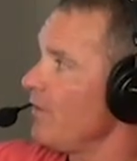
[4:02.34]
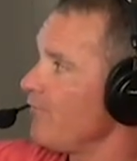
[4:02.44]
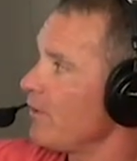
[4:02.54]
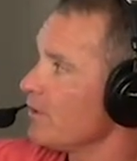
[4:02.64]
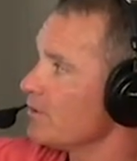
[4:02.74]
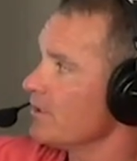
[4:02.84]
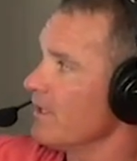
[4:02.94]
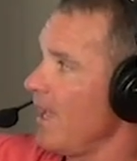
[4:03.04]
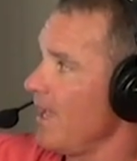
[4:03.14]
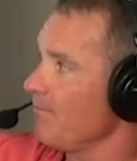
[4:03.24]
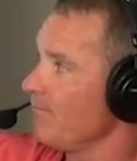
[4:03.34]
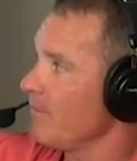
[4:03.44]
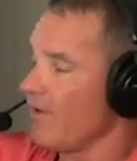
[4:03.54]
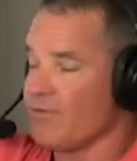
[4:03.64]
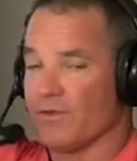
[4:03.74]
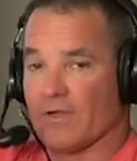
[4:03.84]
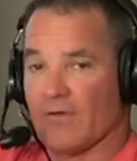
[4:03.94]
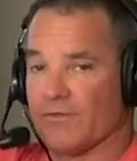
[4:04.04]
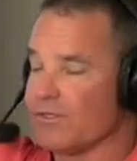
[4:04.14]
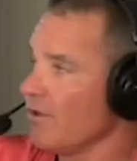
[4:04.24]
first game of
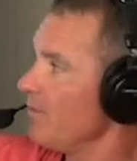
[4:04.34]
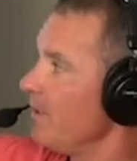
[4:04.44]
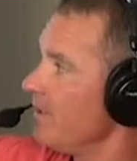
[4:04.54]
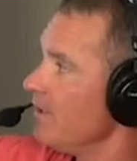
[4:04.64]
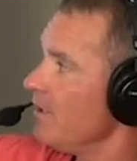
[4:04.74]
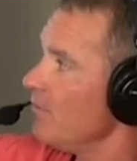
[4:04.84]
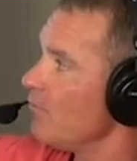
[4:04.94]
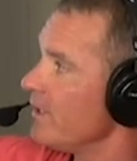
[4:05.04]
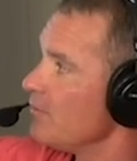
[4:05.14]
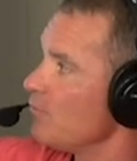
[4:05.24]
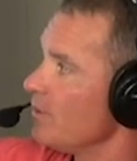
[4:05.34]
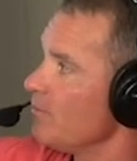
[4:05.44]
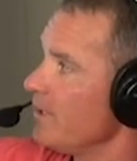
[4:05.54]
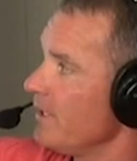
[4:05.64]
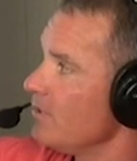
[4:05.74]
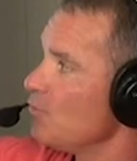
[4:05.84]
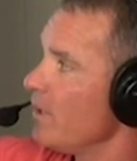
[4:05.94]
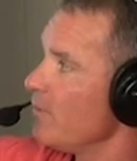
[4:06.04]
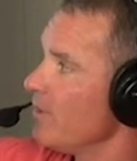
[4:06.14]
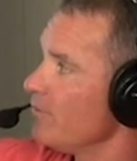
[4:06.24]
the tournament, which will be
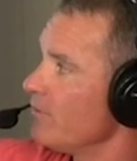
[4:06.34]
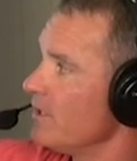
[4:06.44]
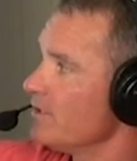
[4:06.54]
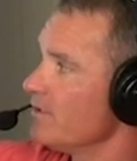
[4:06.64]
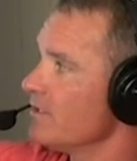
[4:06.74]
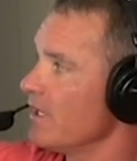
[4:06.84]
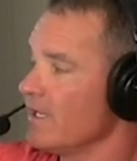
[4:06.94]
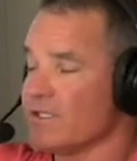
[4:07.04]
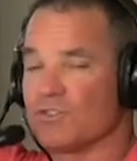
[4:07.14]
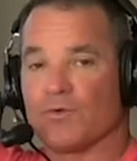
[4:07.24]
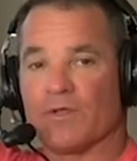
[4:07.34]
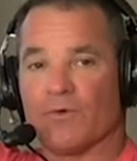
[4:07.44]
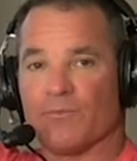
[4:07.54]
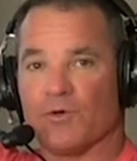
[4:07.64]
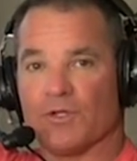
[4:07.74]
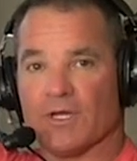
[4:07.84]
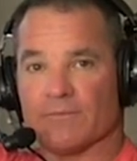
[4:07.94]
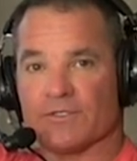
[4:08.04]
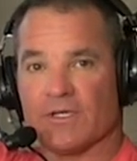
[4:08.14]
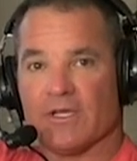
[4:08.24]
21 thrusters against 21
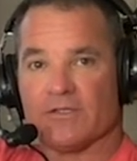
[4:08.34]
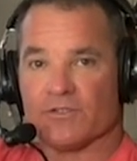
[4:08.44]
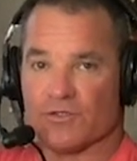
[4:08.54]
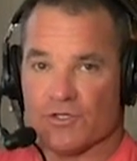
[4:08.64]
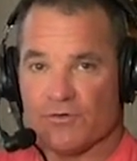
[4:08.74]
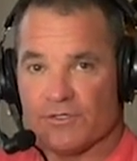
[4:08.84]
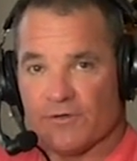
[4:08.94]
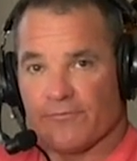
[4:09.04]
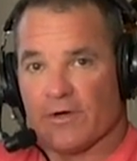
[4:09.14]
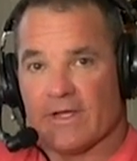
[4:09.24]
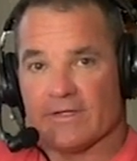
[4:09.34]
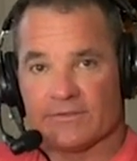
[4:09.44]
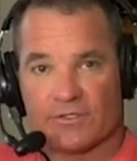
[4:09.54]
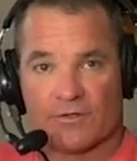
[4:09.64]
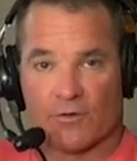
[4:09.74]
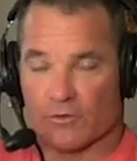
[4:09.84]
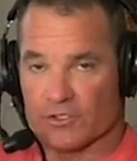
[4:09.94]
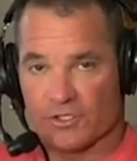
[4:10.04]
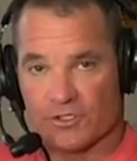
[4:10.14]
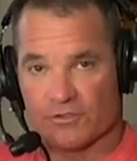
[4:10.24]
pull-ups. So you and your friends, or
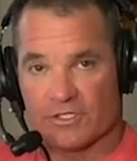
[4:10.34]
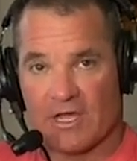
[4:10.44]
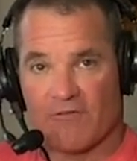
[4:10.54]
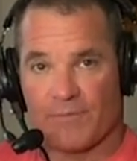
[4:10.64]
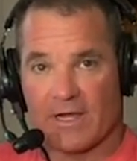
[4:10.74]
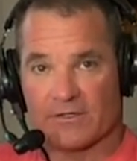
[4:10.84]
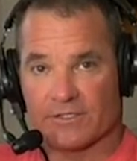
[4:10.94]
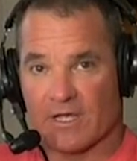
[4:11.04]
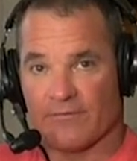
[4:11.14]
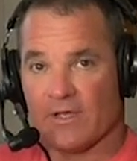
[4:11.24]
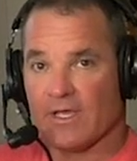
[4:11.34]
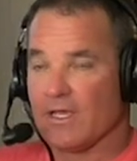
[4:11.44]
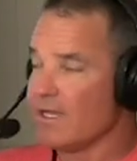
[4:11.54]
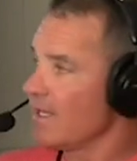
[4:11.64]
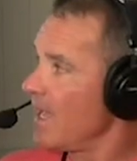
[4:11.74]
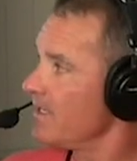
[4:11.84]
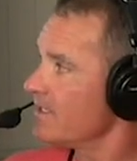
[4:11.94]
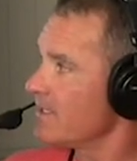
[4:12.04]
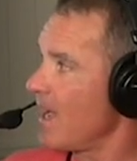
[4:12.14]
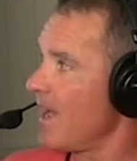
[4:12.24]
just yourself by yourself, can
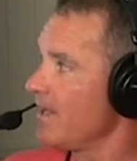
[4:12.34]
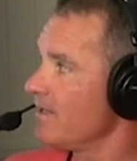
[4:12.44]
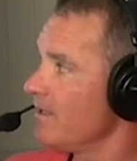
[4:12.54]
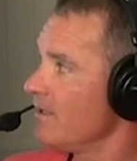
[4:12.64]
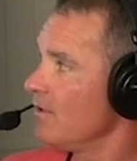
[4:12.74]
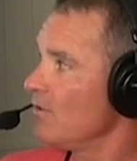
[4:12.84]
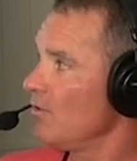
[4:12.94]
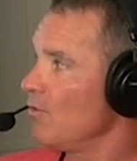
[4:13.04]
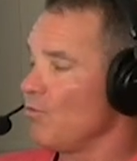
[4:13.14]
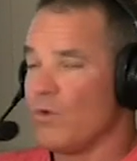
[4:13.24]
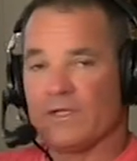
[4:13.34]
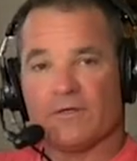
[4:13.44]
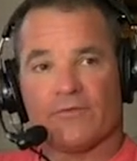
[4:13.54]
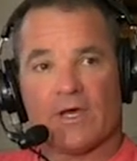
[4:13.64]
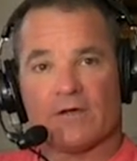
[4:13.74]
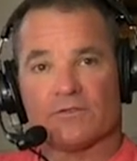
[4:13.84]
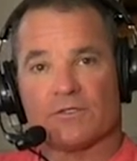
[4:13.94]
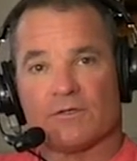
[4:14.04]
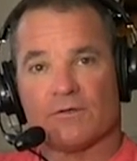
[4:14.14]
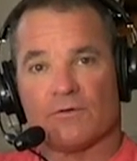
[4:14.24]
decide which of
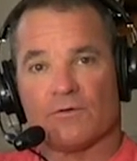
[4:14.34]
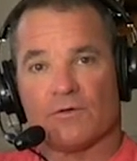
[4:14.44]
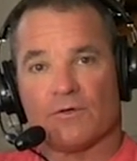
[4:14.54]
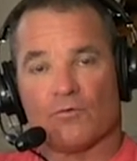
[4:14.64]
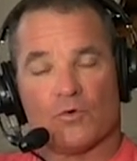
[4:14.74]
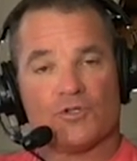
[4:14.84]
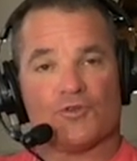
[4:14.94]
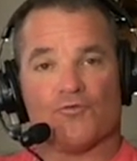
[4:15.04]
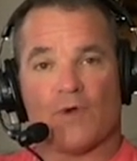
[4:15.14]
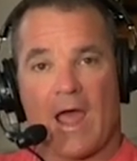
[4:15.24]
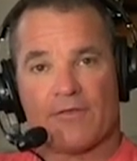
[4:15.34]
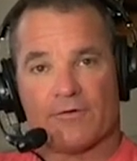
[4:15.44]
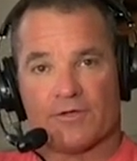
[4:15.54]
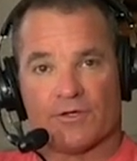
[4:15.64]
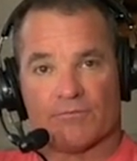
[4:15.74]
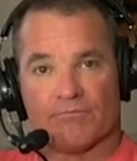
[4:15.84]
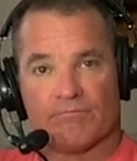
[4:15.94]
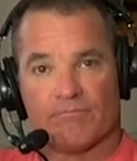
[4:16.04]
those would you rather do,